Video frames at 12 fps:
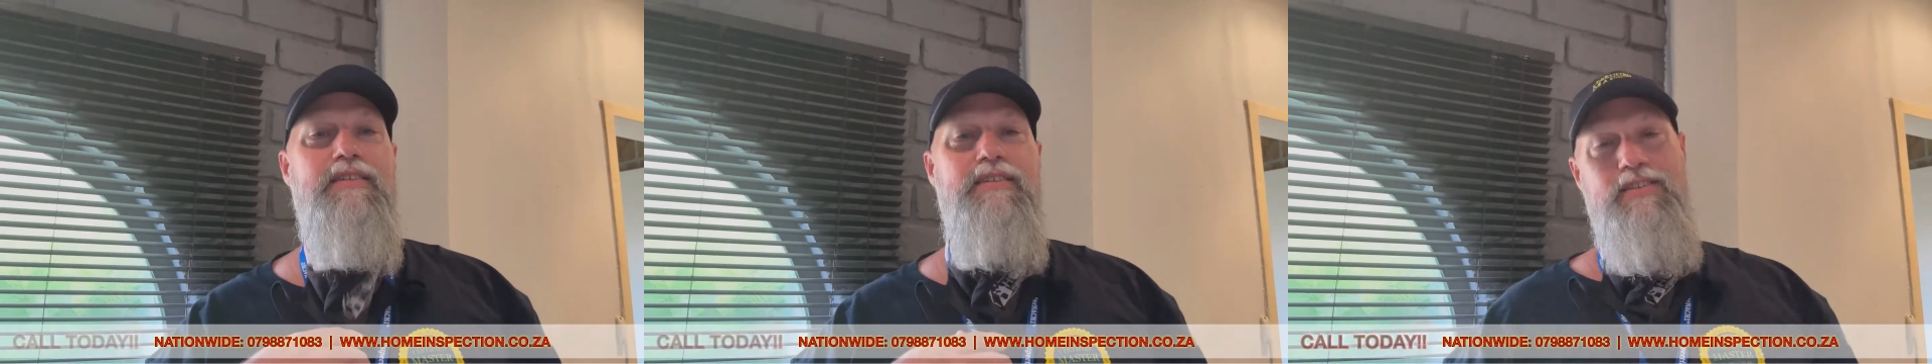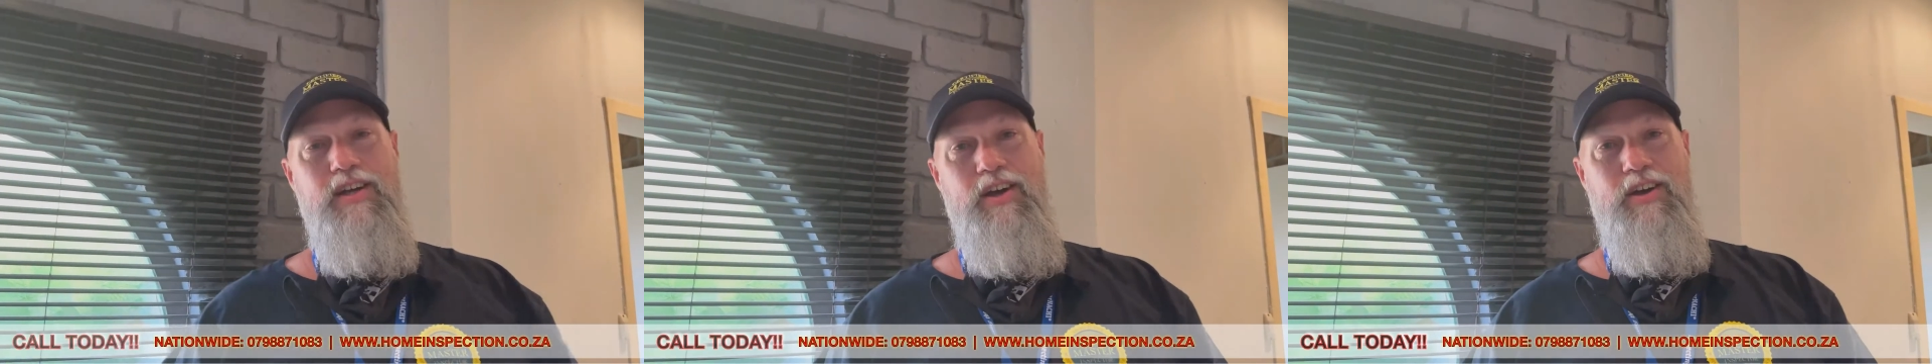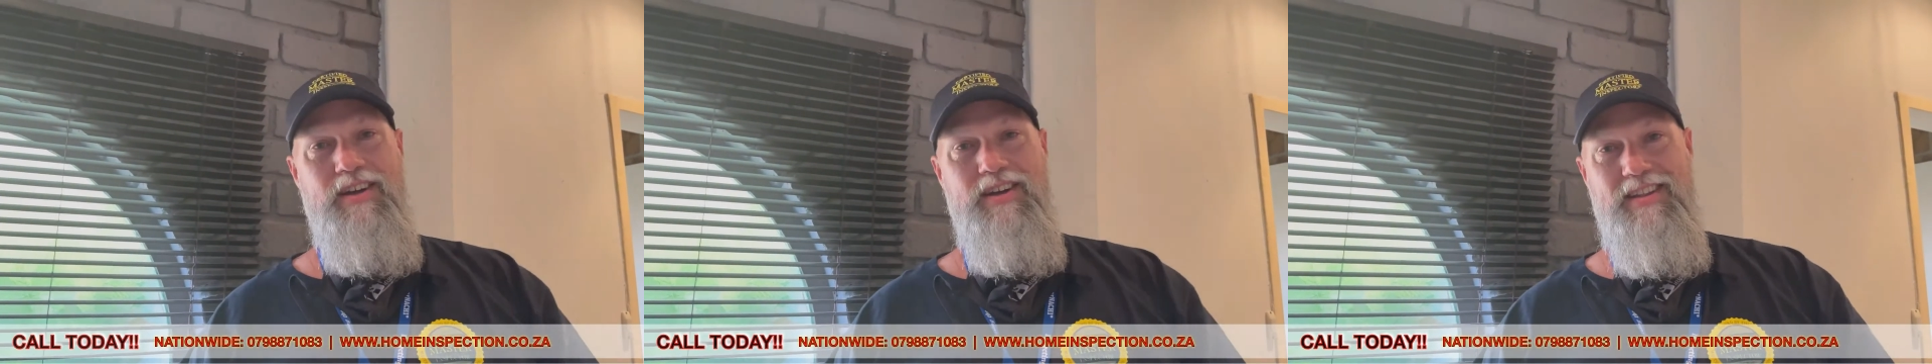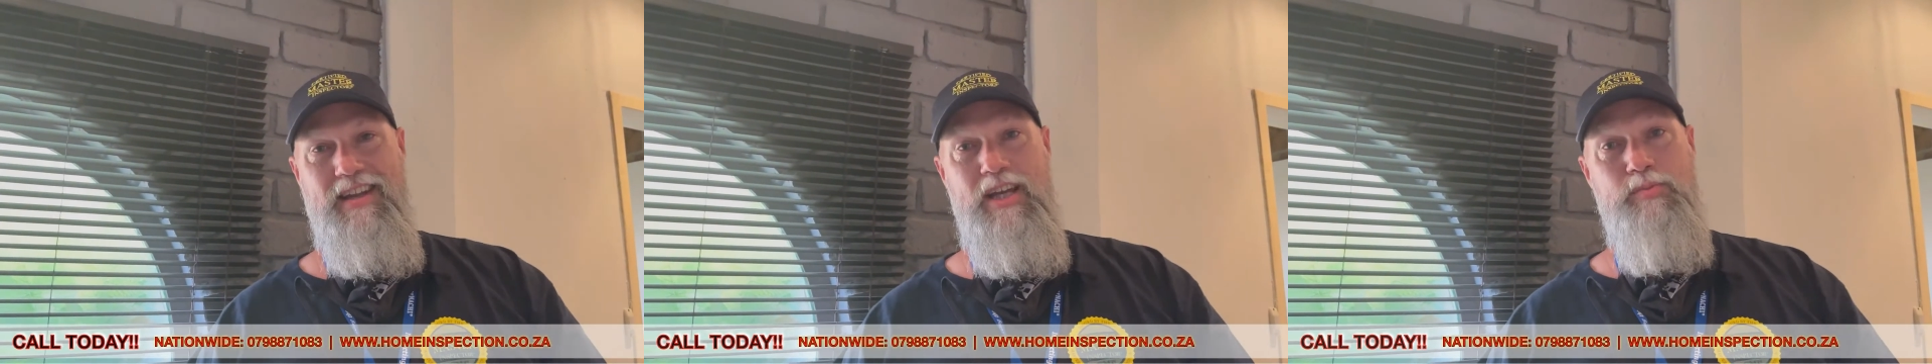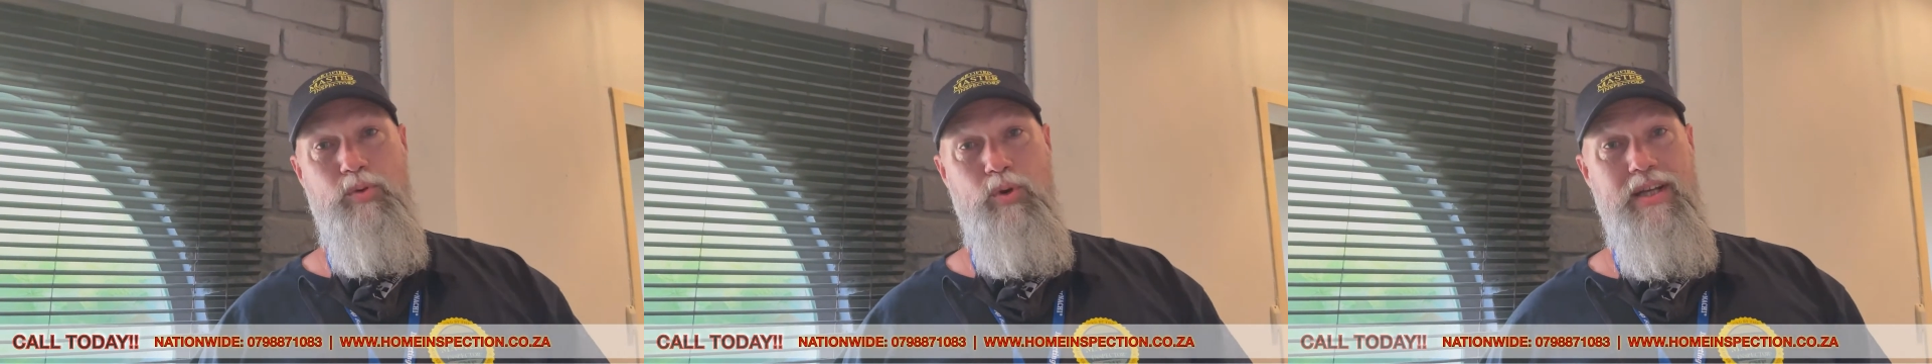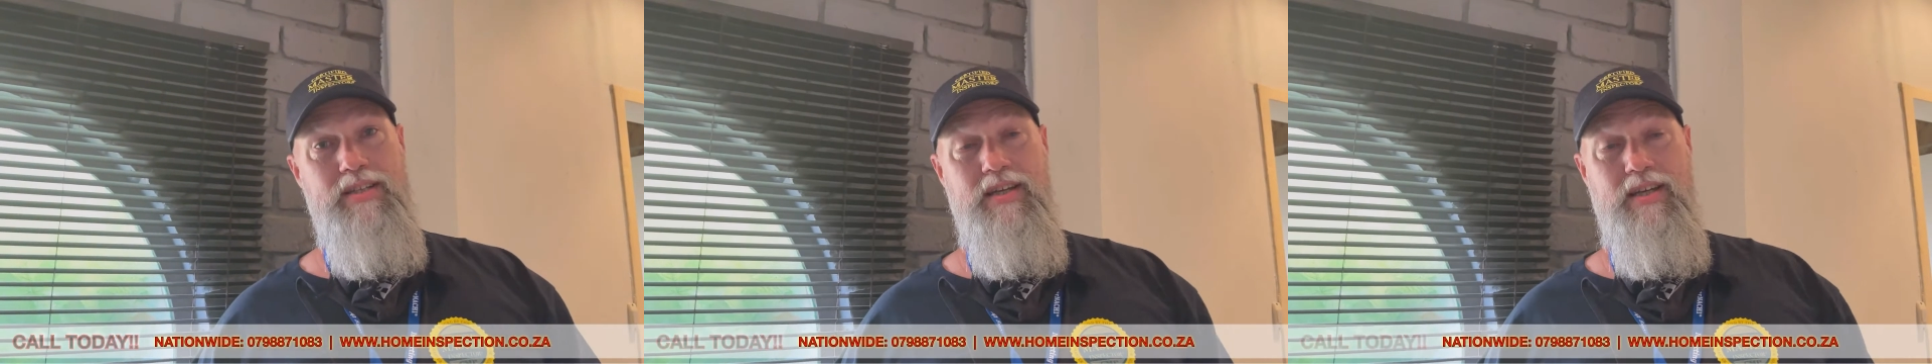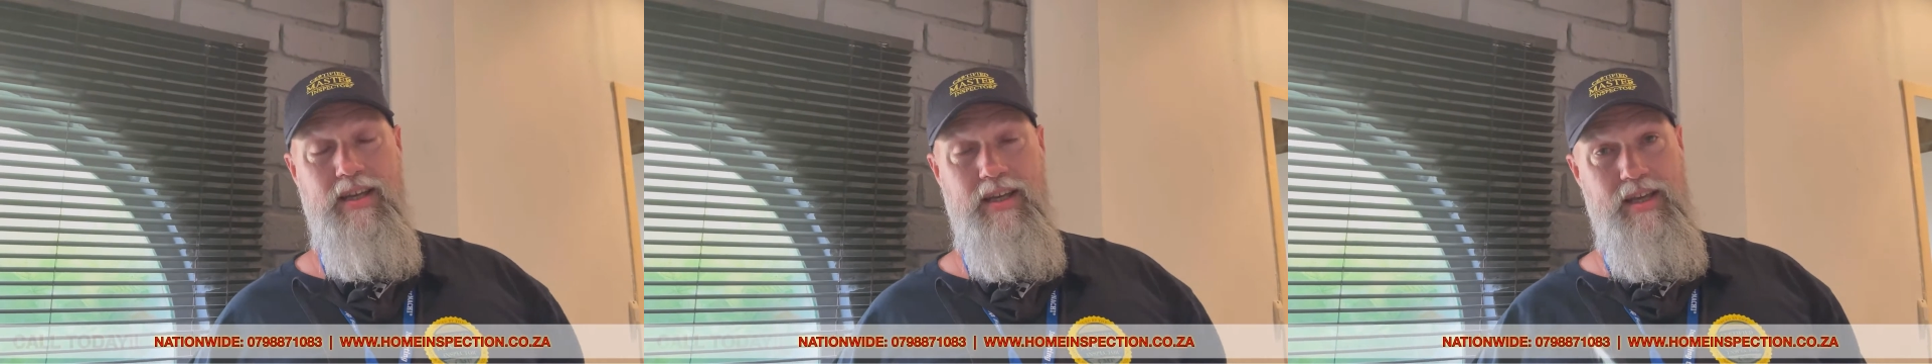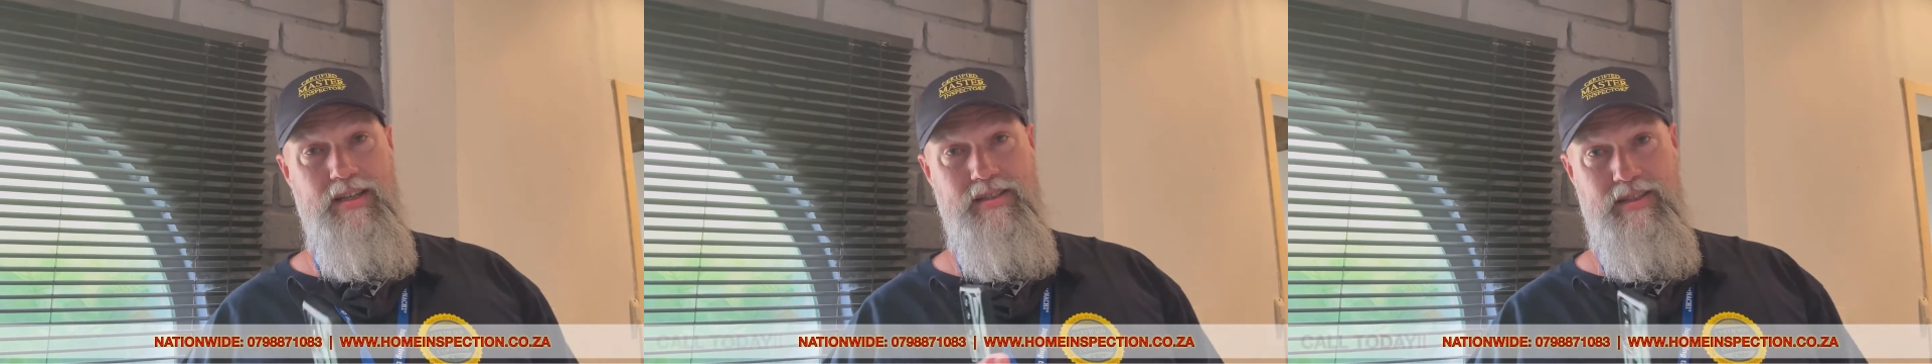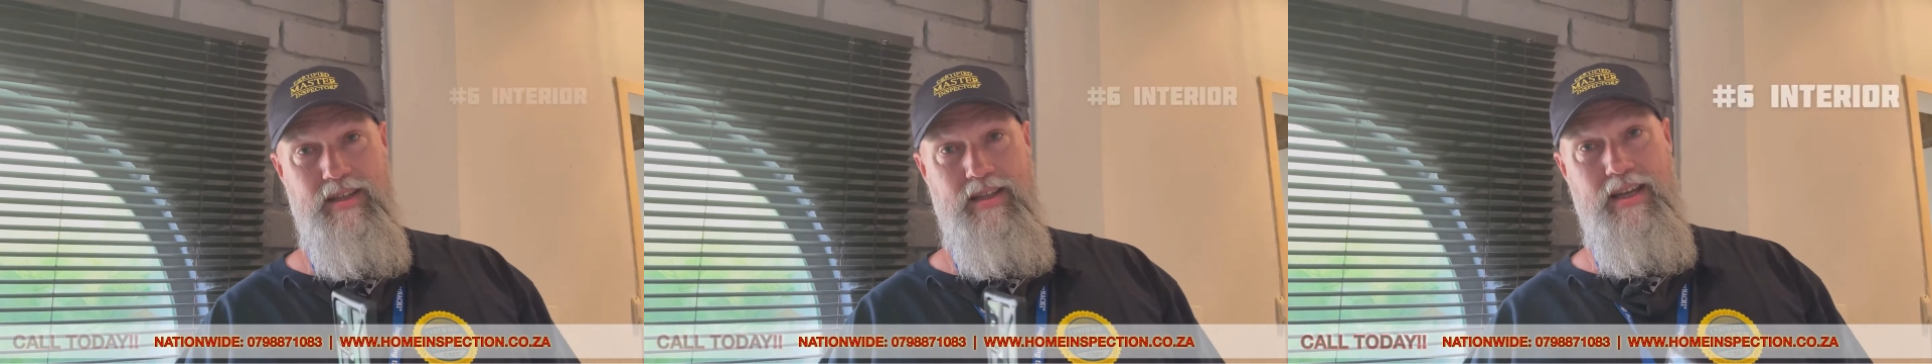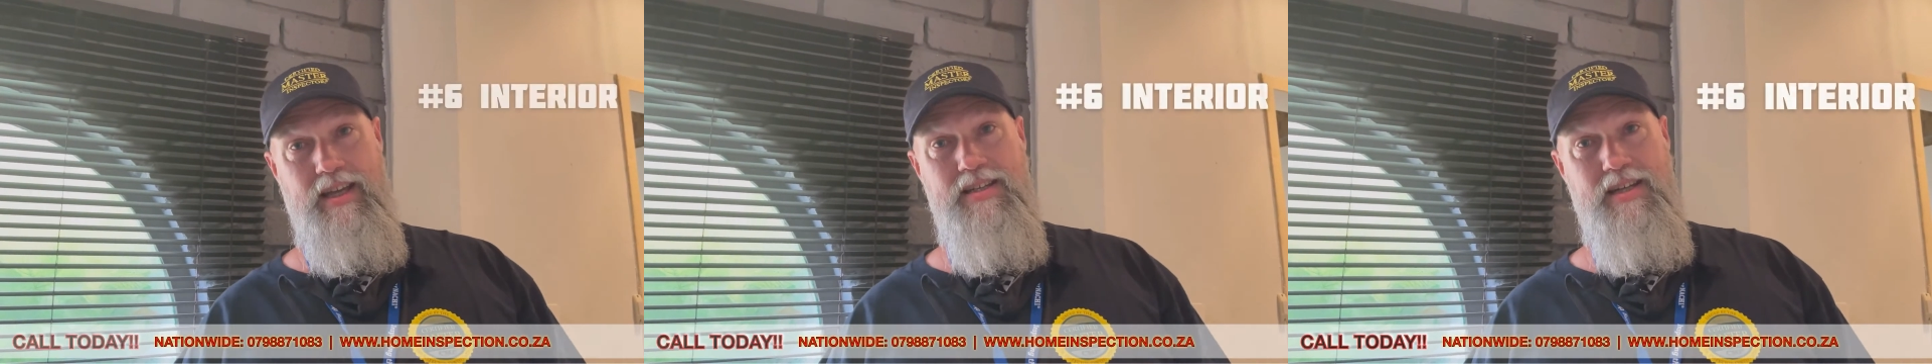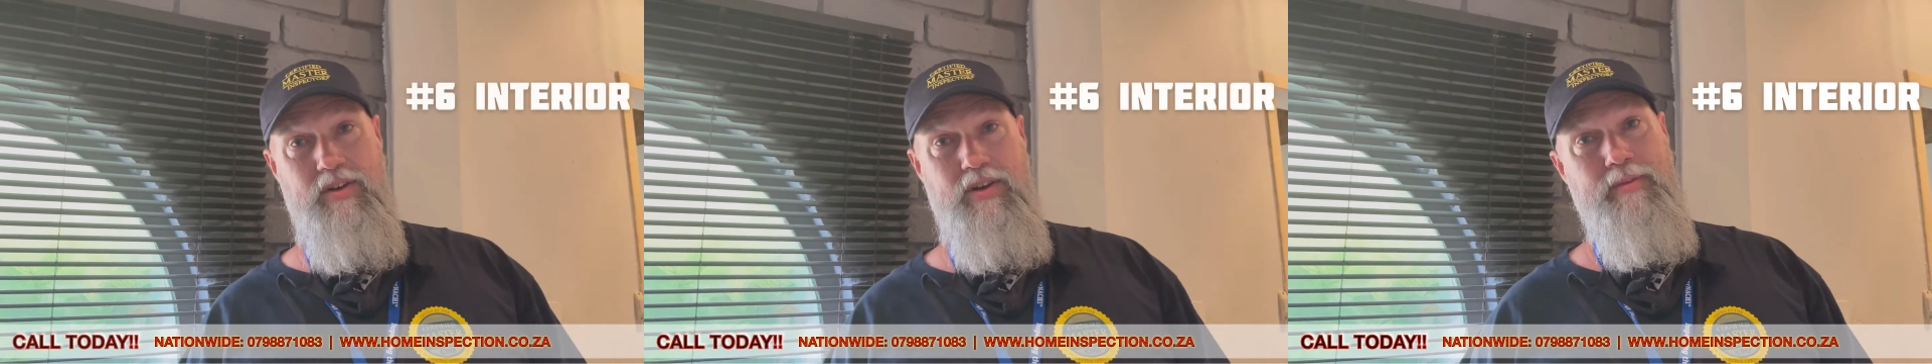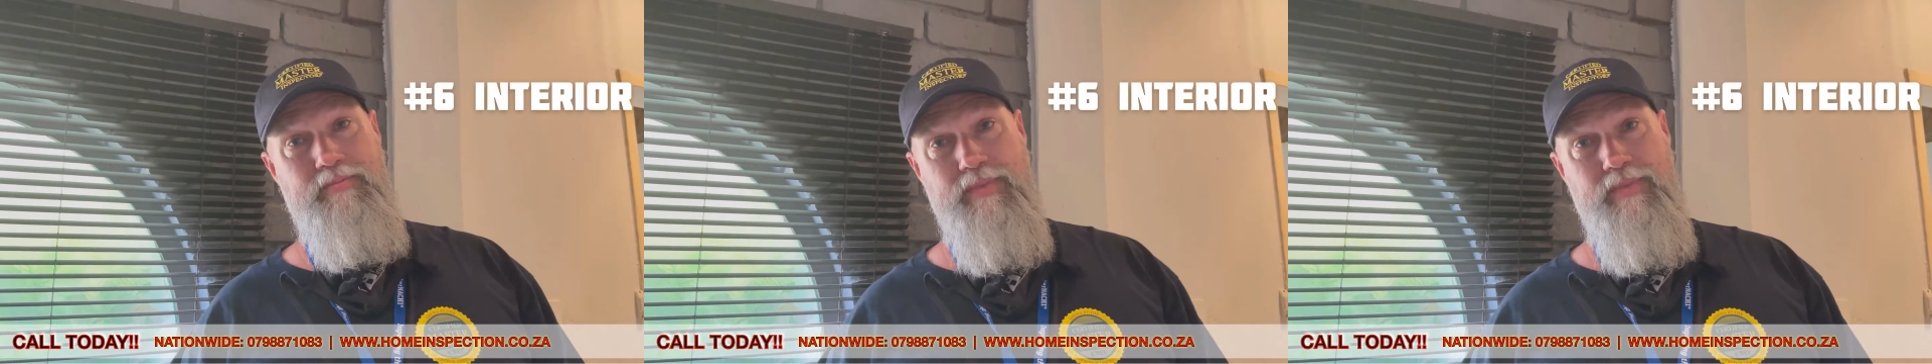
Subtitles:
So the next point is the interior.